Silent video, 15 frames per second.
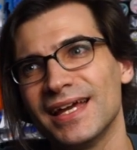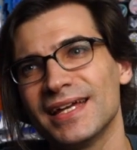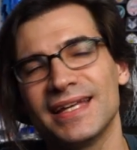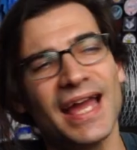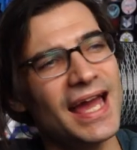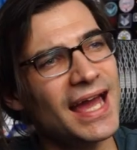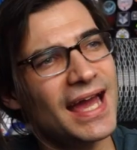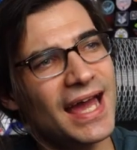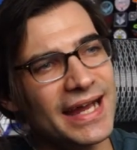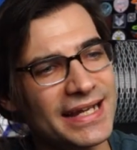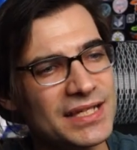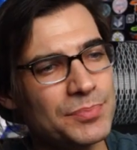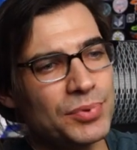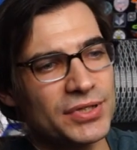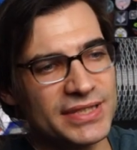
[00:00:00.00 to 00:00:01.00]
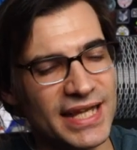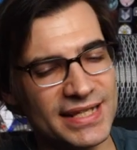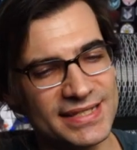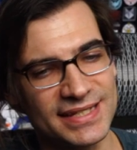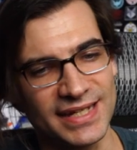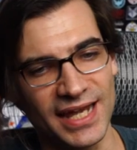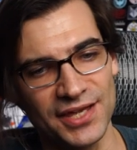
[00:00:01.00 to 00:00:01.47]
yeah, I need to put that
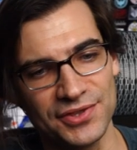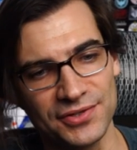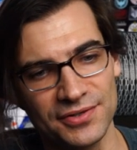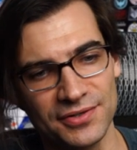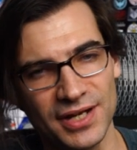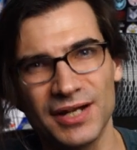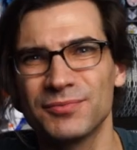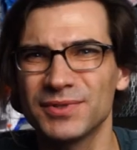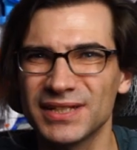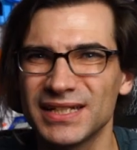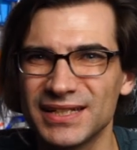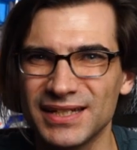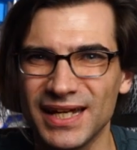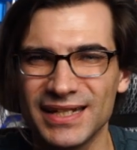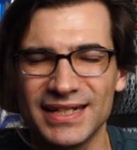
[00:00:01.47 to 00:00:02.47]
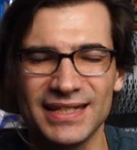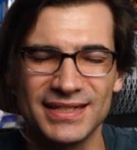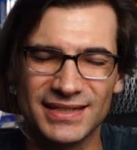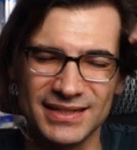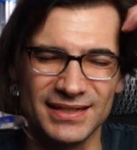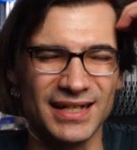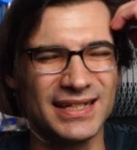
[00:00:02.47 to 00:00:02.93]
together. I need
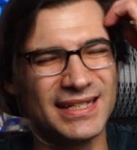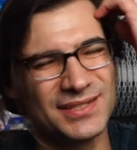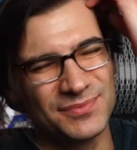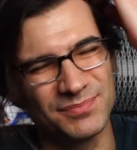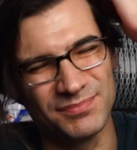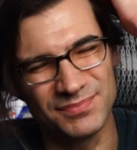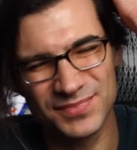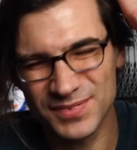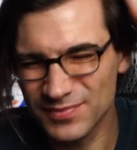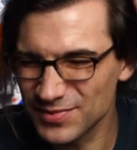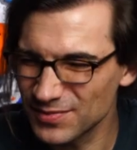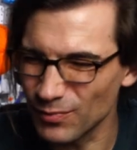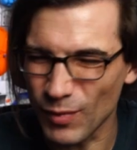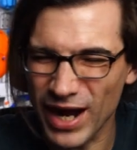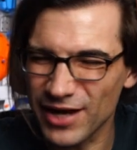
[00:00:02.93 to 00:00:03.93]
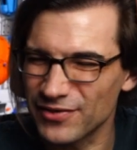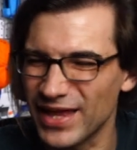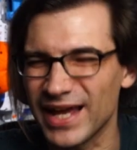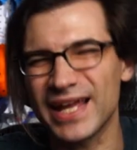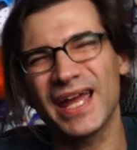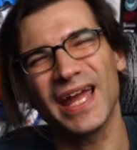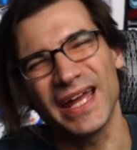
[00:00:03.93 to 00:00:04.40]
to wire
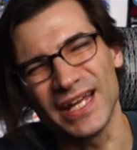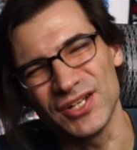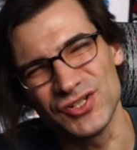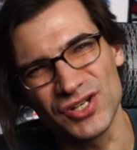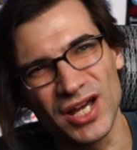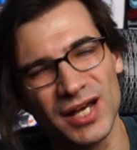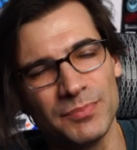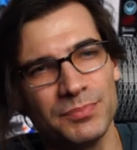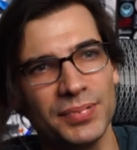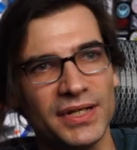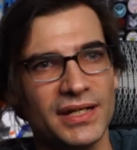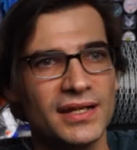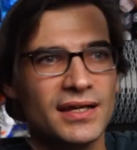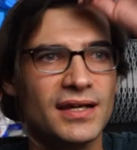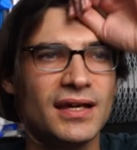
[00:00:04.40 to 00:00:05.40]
that cage up, but